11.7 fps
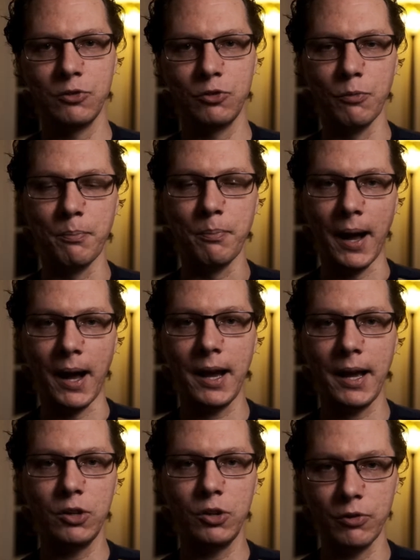to buy
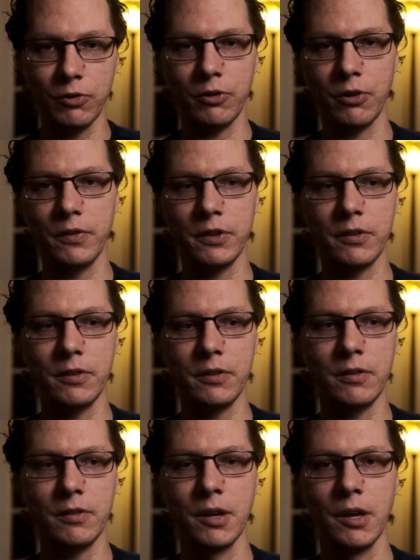your
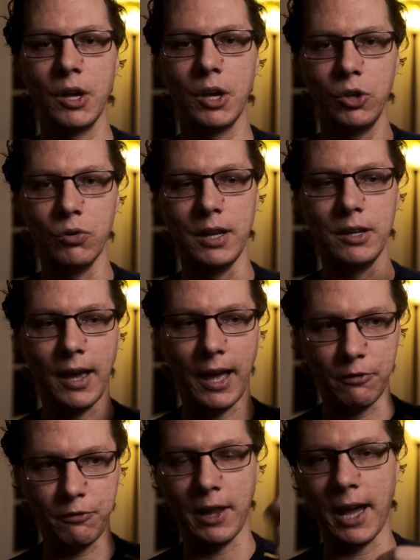services, you need to
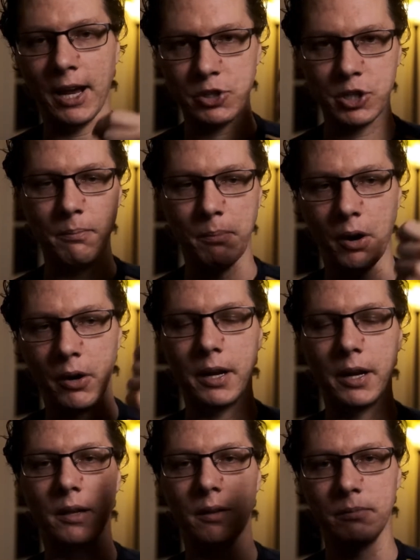have flashy
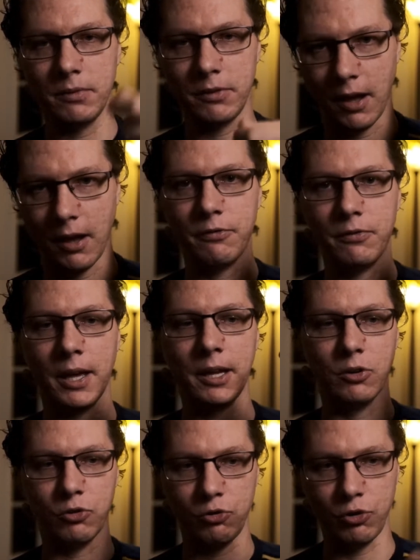marketing stuff, like
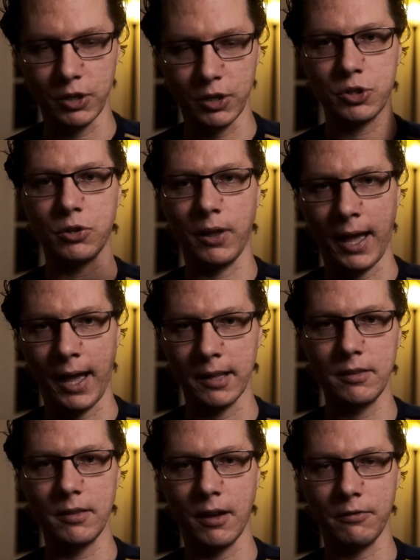your traditional ad
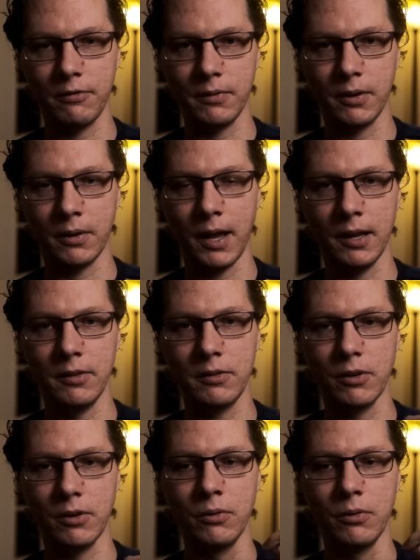stuff. Okay,
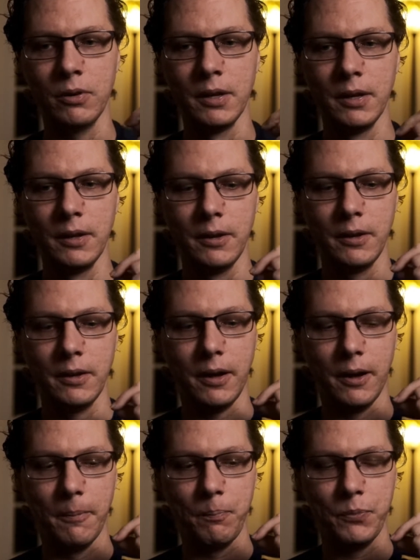so
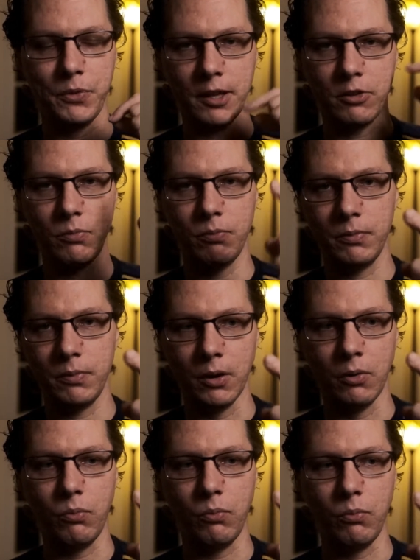that's
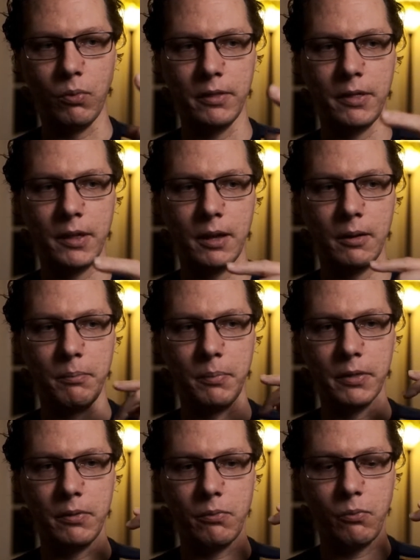one thing.
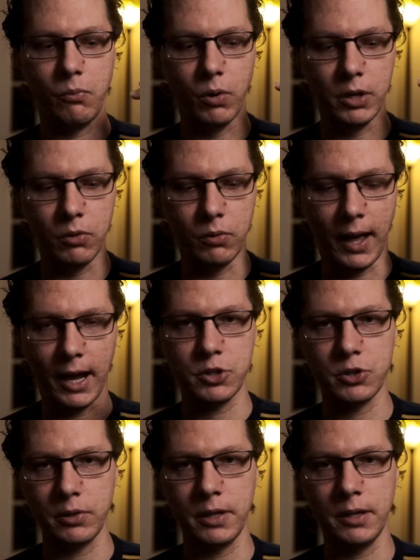But what you
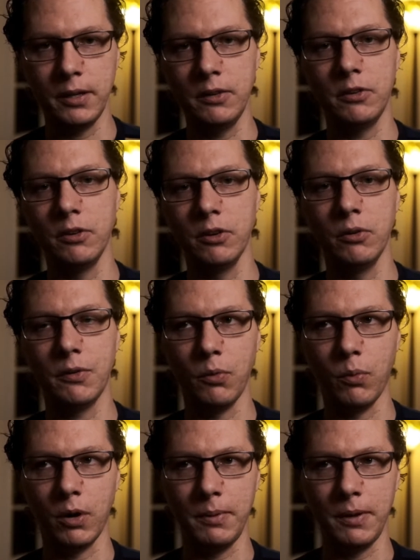actually need to do if
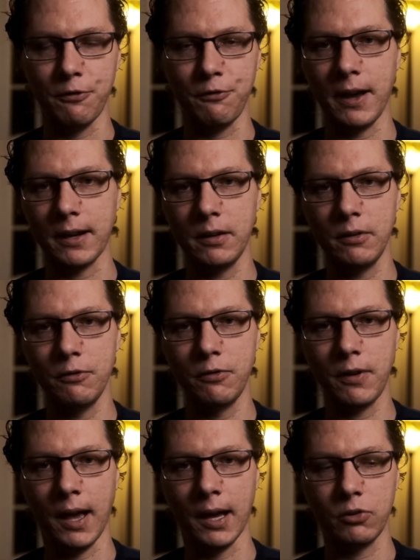you want to be effective
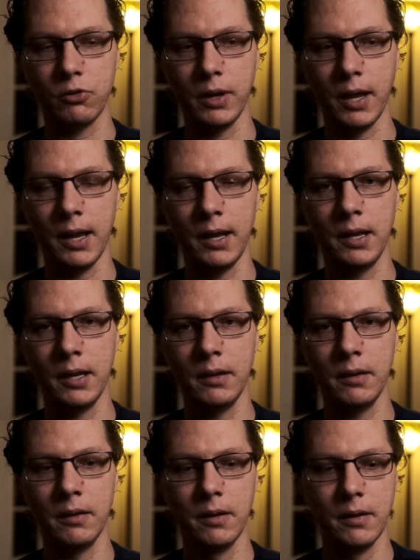at
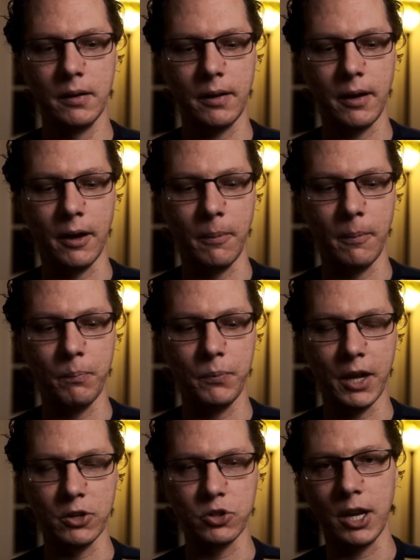creating
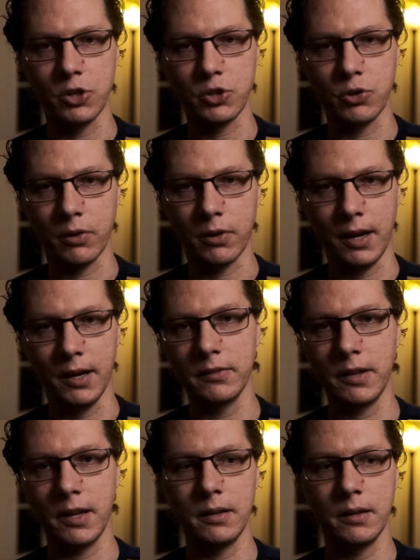educational
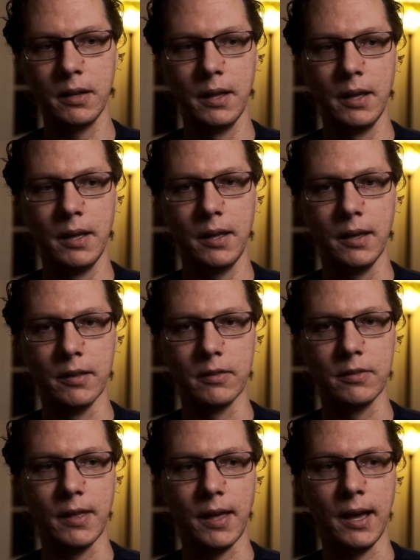content
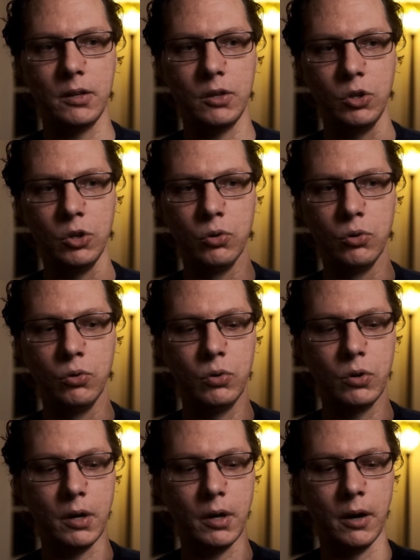is that
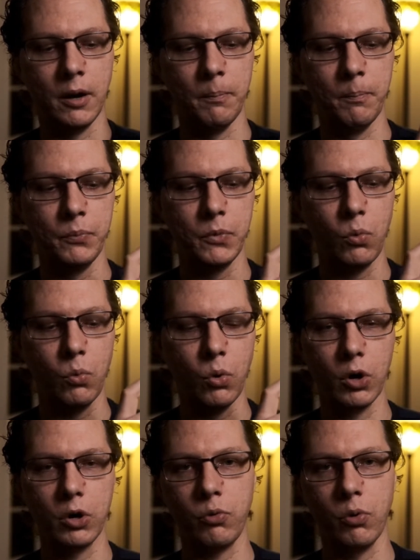you
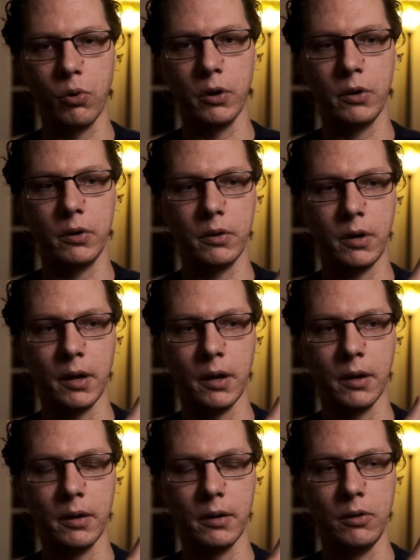work toward
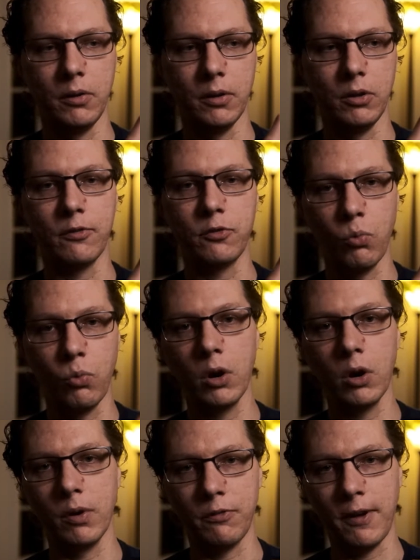you have to
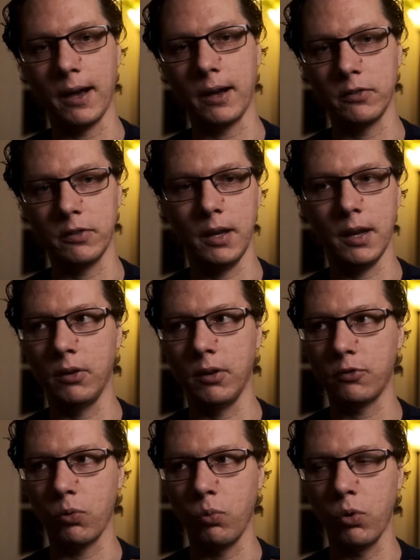work with faculty, and you
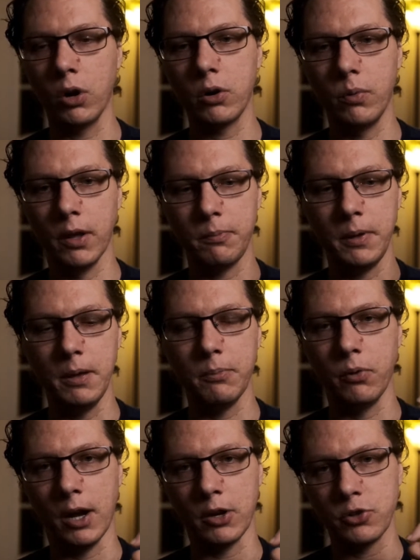have to work with
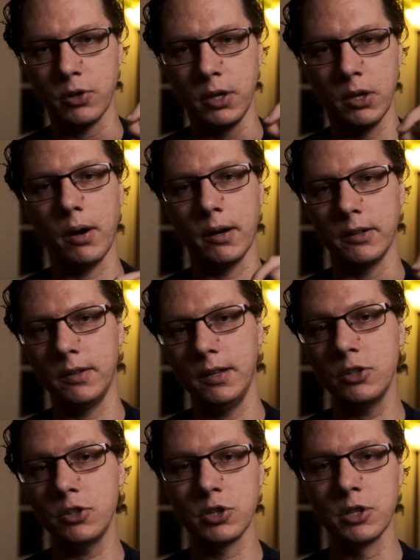people who actually know how to
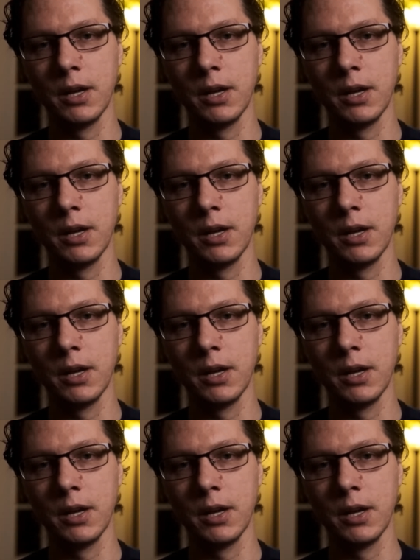teach,